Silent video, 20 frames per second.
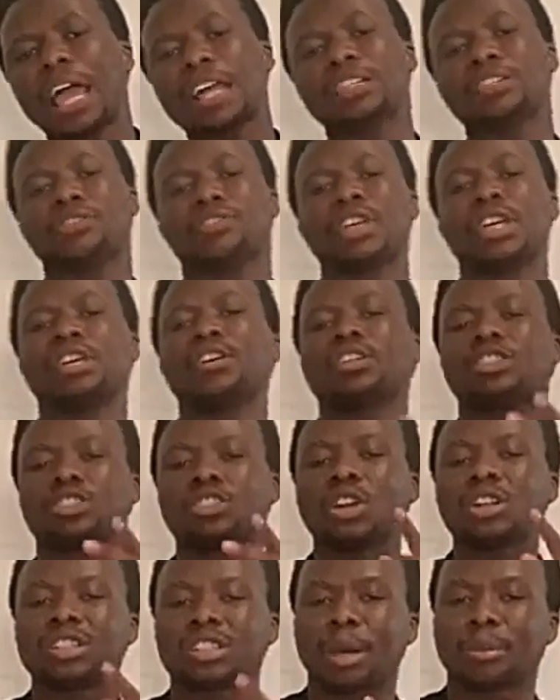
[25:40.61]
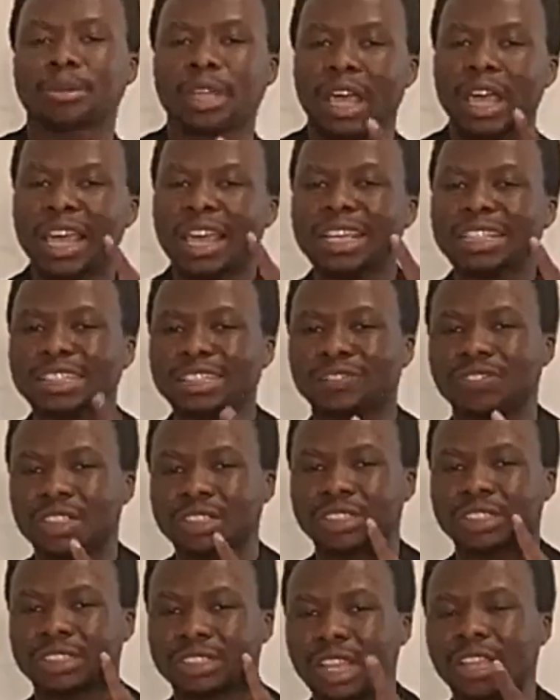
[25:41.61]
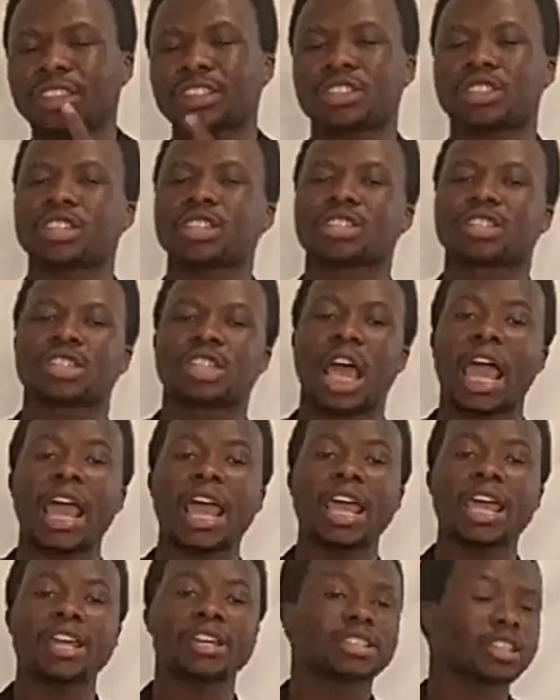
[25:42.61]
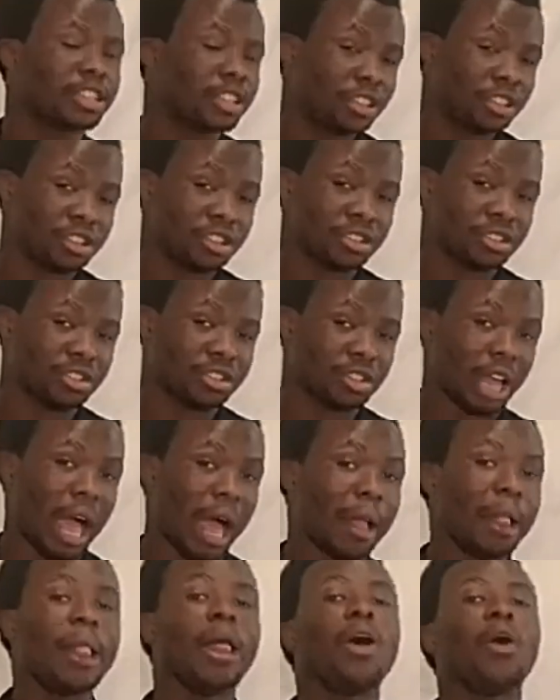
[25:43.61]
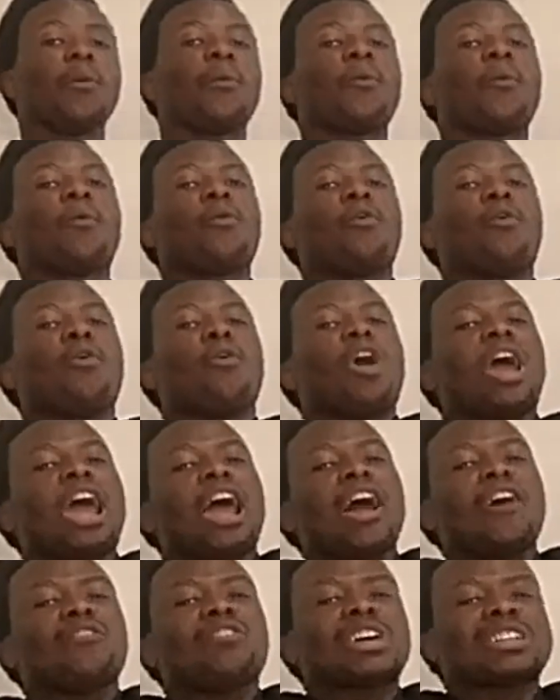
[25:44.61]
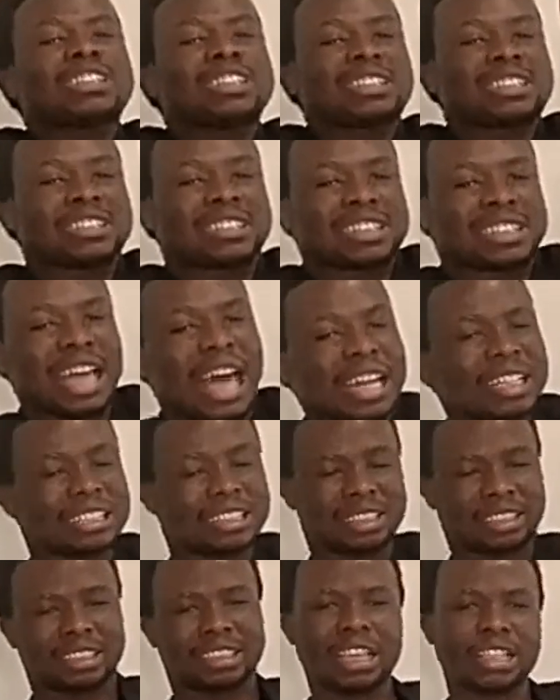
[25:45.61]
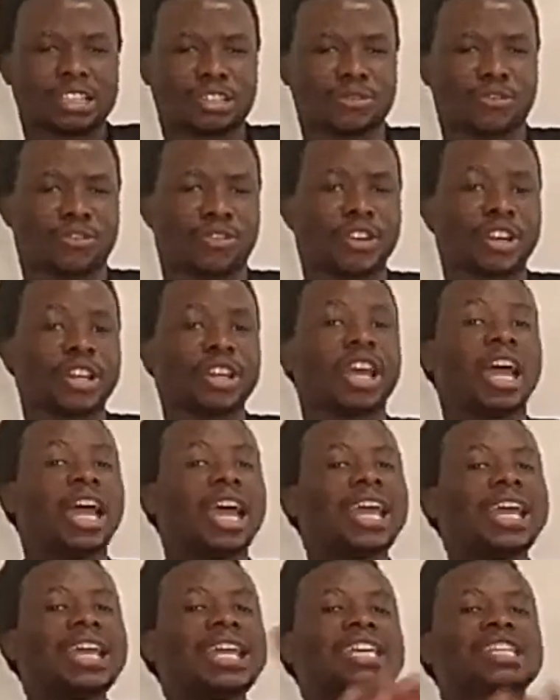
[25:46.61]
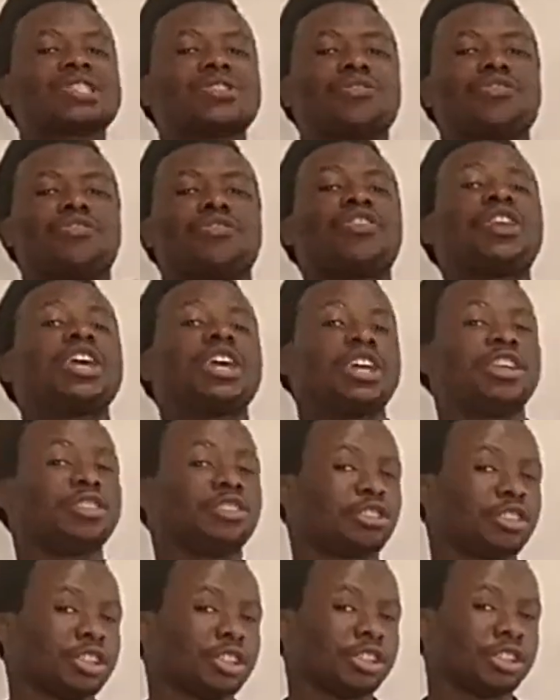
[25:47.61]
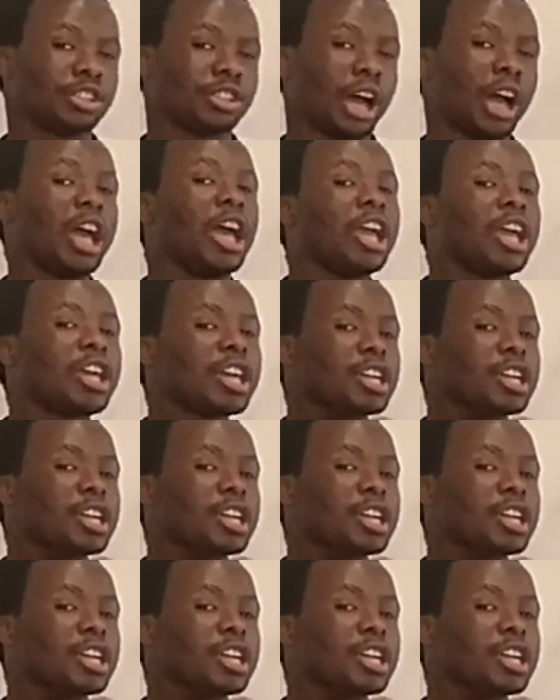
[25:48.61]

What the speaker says: And John chapter 8 verse 36 says this, whoever the Son sets free, he is free indeed.